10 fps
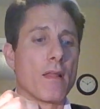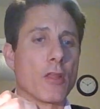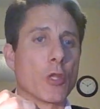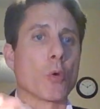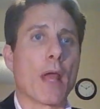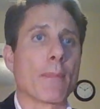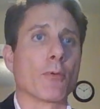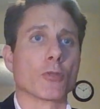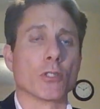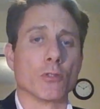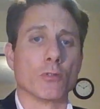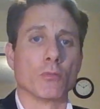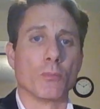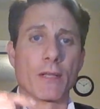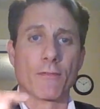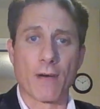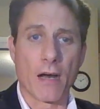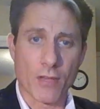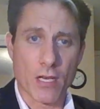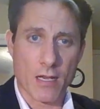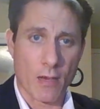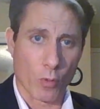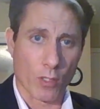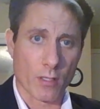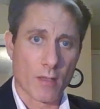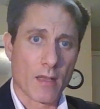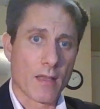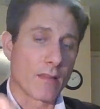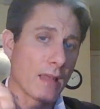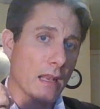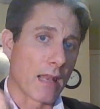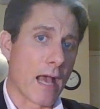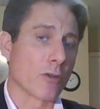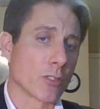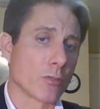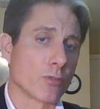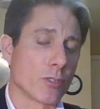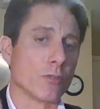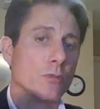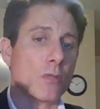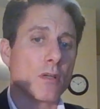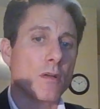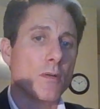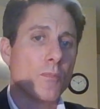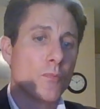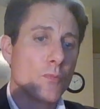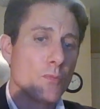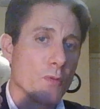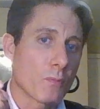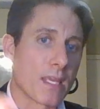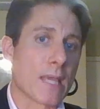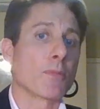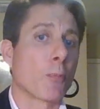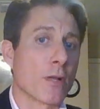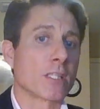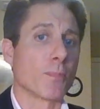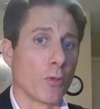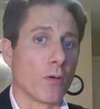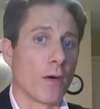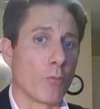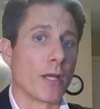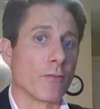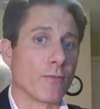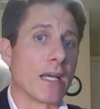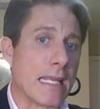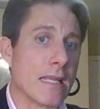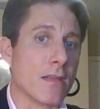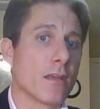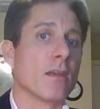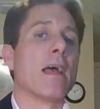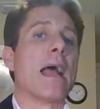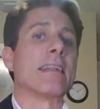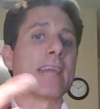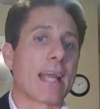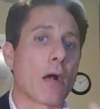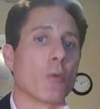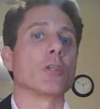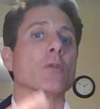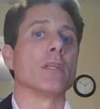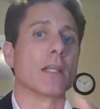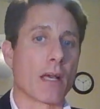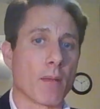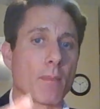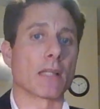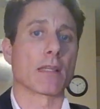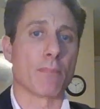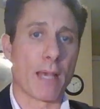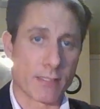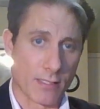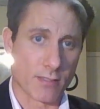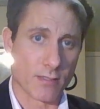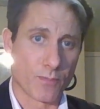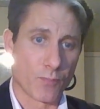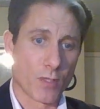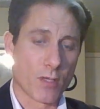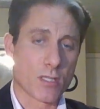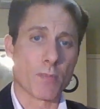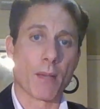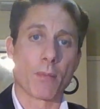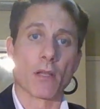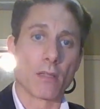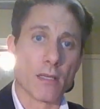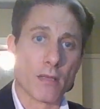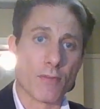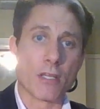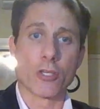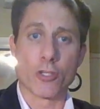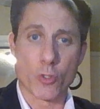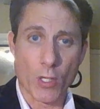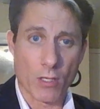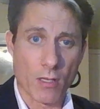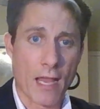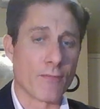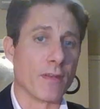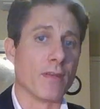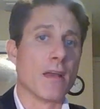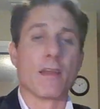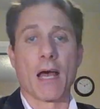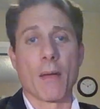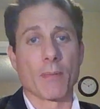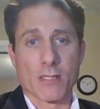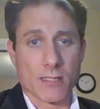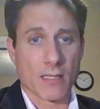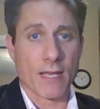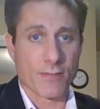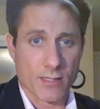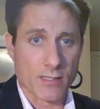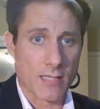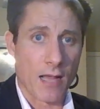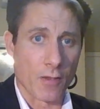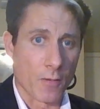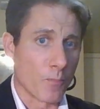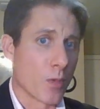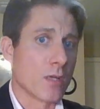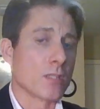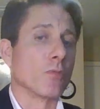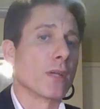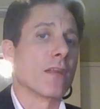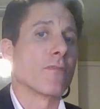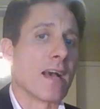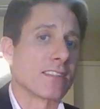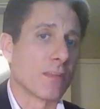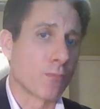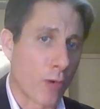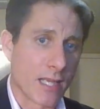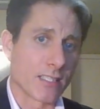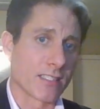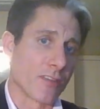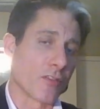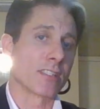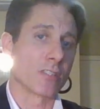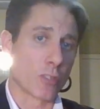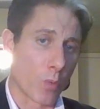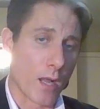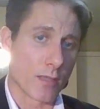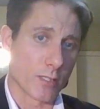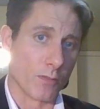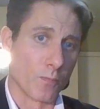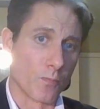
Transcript: you're able to be involved in a network that allows you to keep the principle of what you've done in and take out what you need on a monthly basis to be able to live and enjoy your life and not be a slave to the dollar, to reinvest in projects and things that you want to